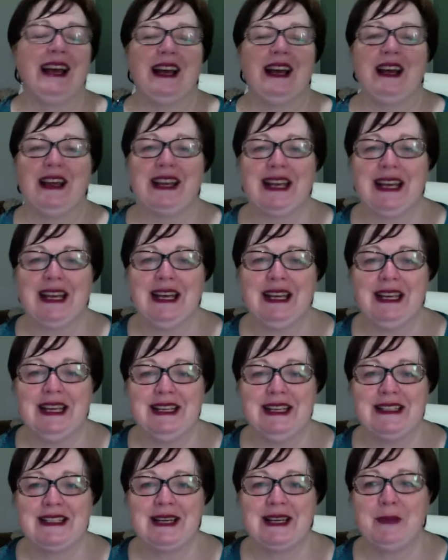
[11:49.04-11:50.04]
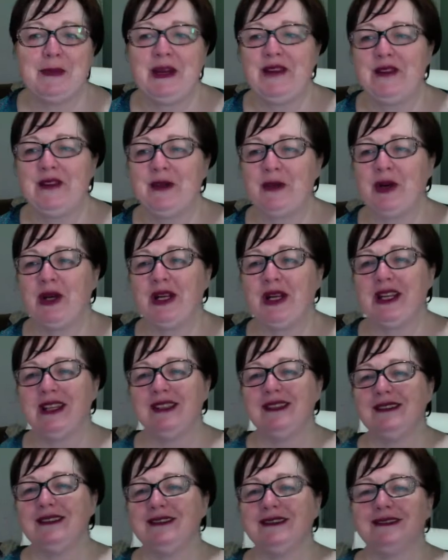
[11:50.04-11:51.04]
Okay, hands up,
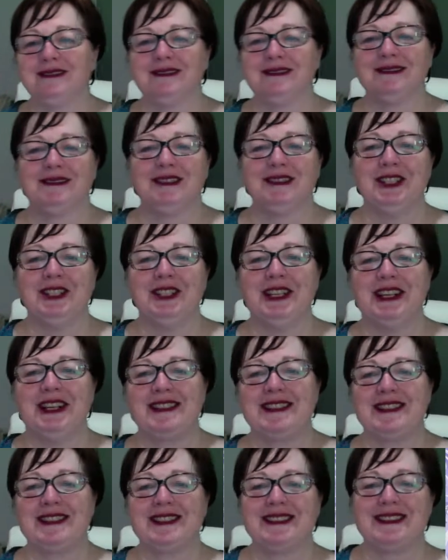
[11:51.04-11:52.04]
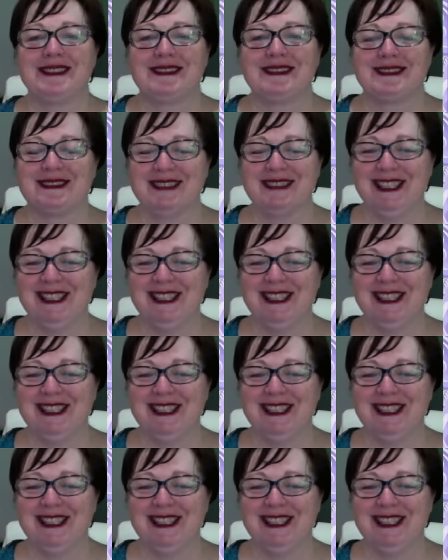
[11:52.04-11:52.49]
everybody. Who does this?